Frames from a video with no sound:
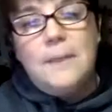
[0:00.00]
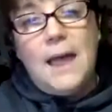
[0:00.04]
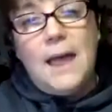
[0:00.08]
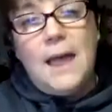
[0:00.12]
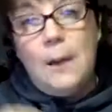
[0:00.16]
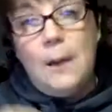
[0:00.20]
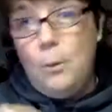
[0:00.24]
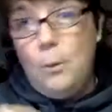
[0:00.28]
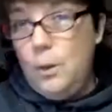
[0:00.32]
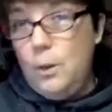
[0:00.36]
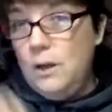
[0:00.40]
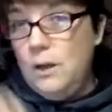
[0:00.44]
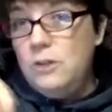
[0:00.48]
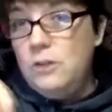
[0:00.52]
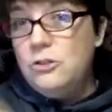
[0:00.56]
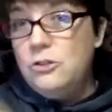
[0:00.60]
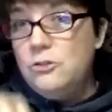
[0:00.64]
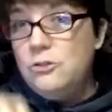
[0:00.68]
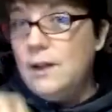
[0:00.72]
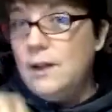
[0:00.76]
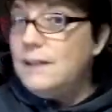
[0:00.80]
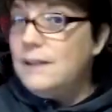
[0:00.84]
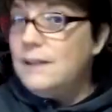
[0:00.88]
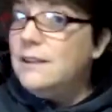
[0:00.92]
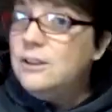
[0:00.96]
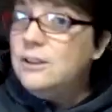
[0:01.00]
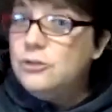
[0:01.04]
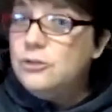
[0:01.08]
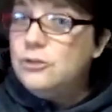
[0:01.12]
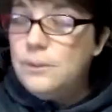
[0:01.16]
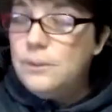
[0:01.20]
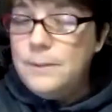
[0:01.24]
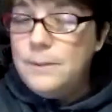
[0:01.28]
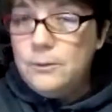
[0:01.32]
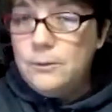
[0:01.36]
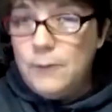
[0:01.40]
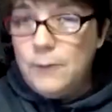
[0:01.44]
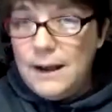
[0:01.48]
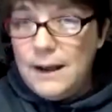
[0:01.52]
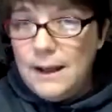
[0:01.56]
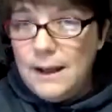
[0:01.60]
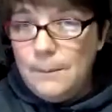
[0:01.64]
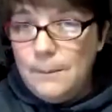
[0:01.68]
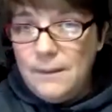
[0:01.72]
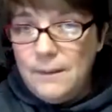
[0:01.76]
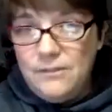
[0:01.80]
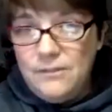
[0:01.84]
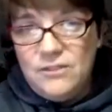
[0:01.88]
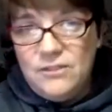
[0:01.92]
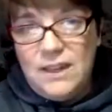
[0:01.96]
I will directly drip it right on
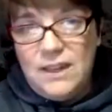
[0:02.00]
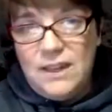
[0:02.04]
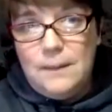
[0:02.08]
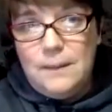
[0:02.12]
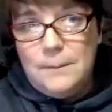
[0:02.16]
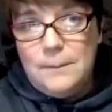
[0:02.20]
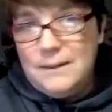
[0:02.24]
my feet